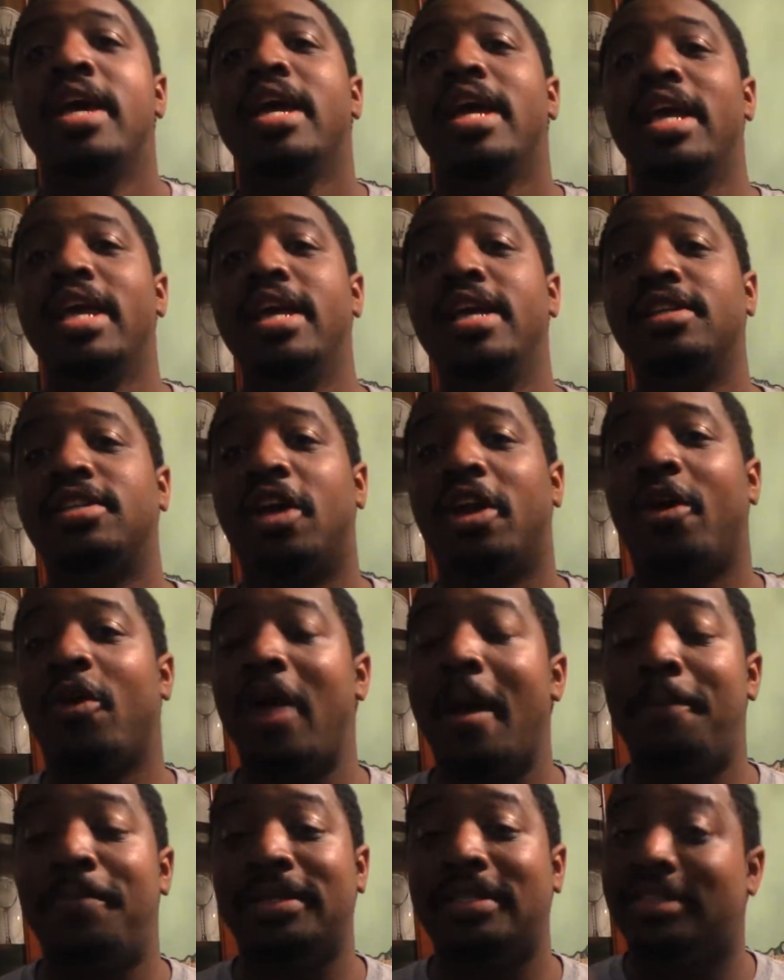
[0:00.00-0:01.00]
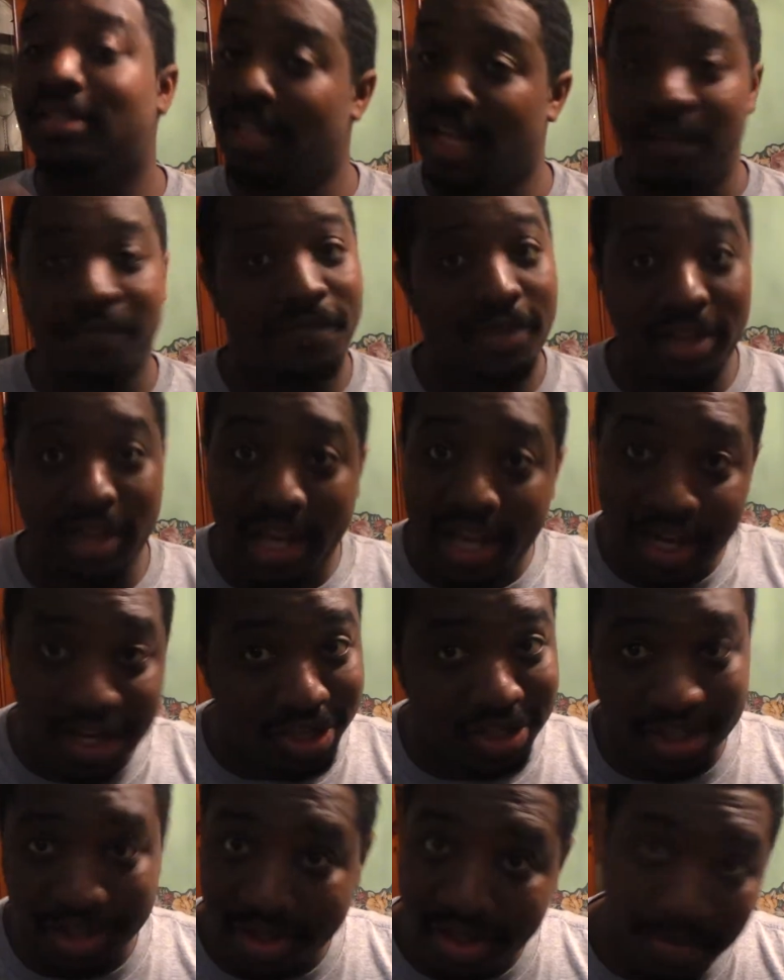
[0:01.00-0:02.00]
It's gonna represent for the
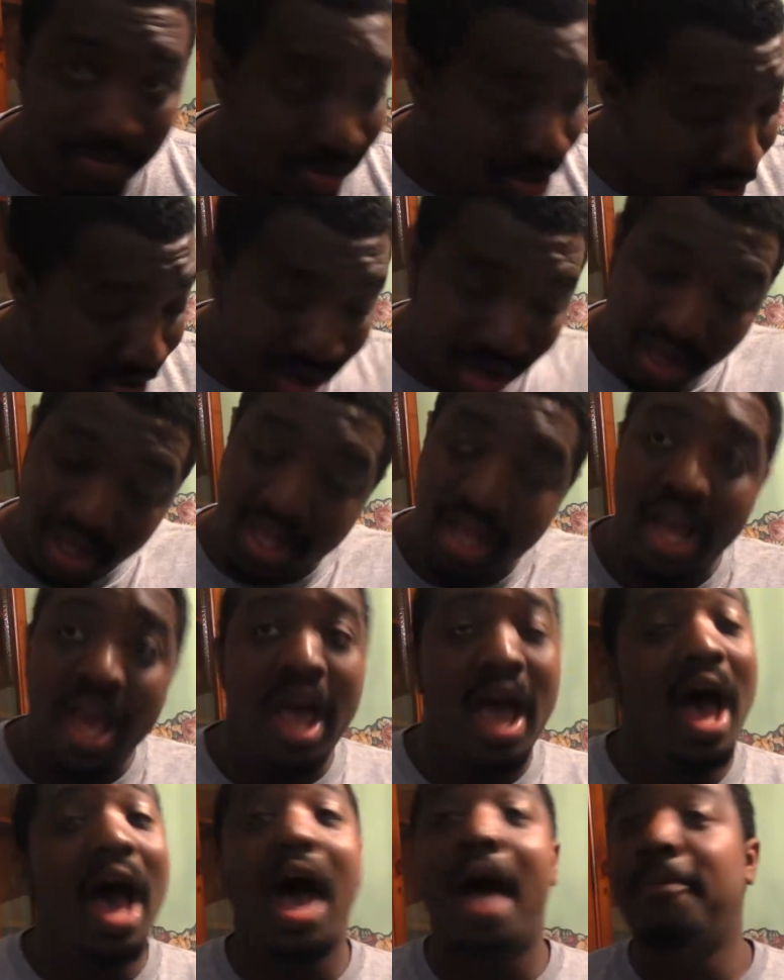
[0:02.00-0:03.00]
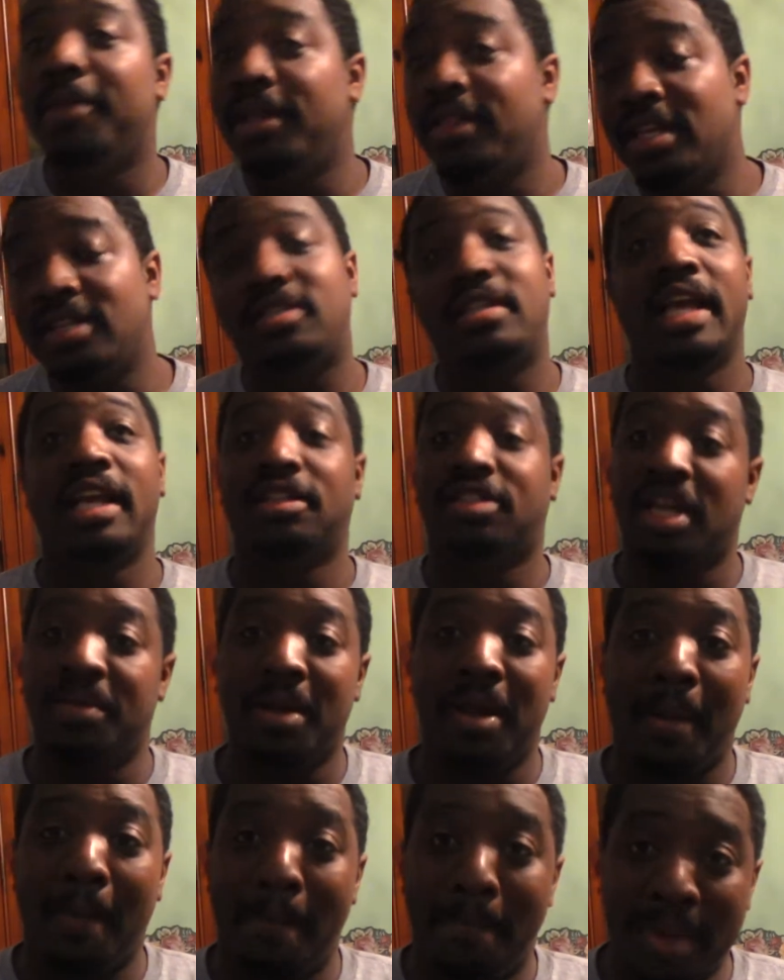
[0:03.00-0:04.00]
Asian community. I mean, this thing's gonna
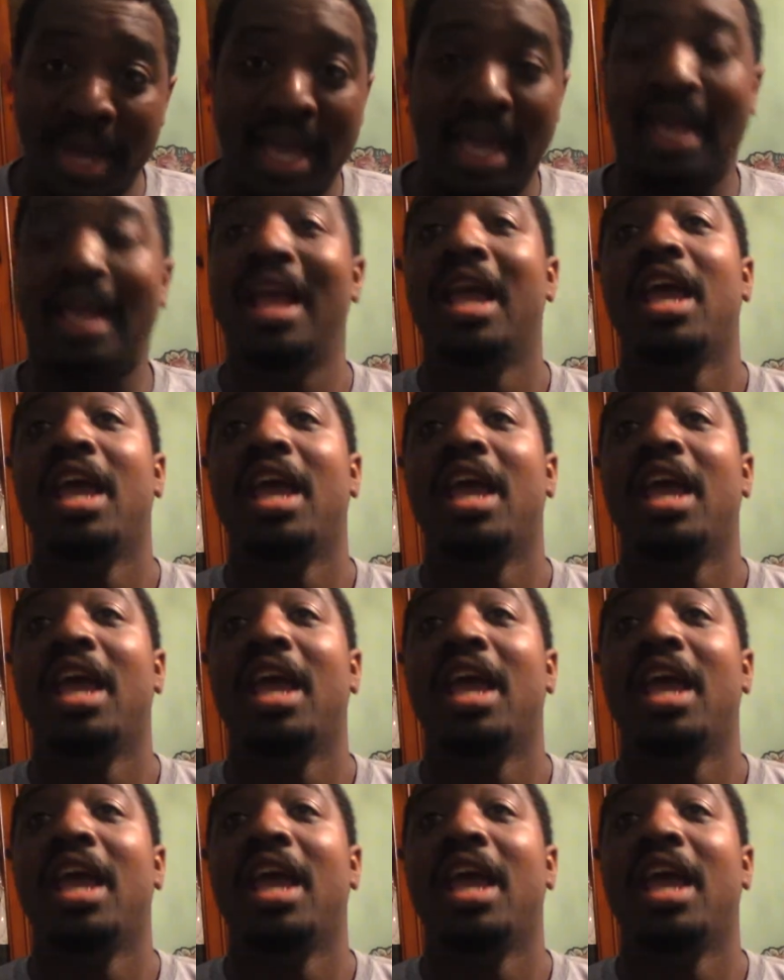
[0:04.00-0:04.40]
be big.